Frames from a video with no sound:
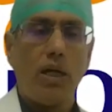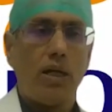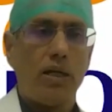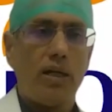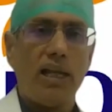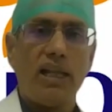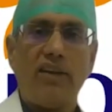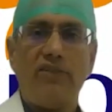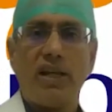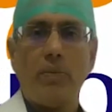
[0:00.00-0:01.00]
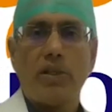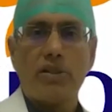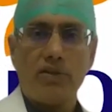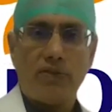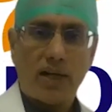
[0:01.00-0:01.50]
a lifetime
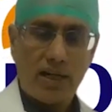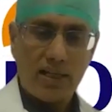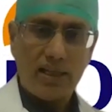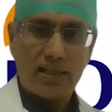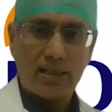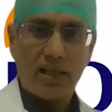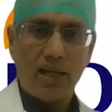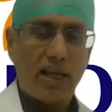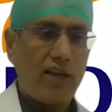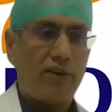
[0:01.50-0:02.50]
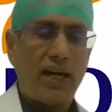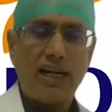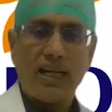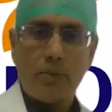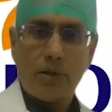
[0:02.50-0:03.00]
risk of heart disease, a
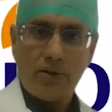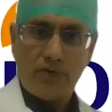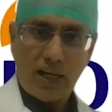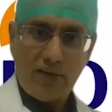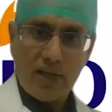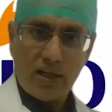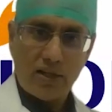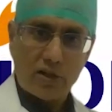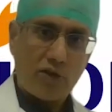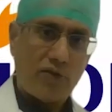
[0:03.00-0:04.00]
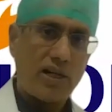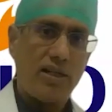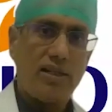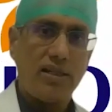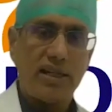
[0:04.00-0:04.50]
5-year risk of heart
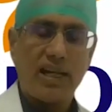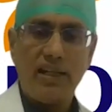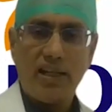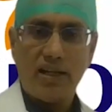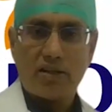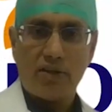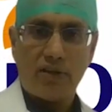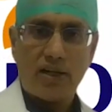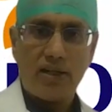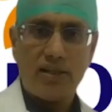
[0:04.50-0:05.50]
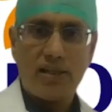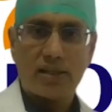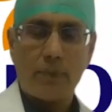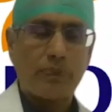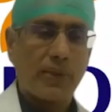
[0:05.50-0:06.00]
disease, a 10-year risk of heart disease.
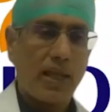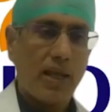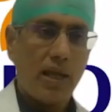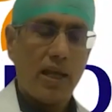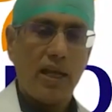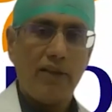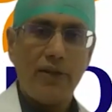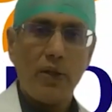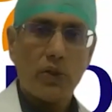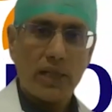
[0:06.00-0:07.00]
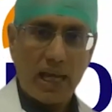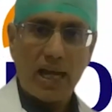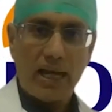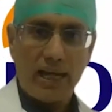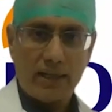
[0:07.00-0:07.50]
If you use
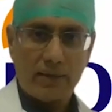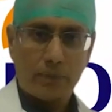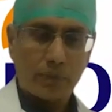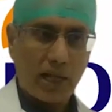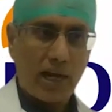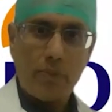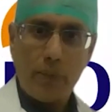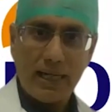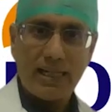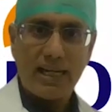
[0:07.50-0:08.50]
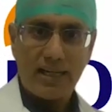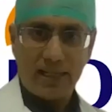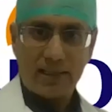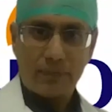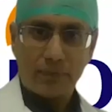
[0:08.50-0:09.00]
AI and big data,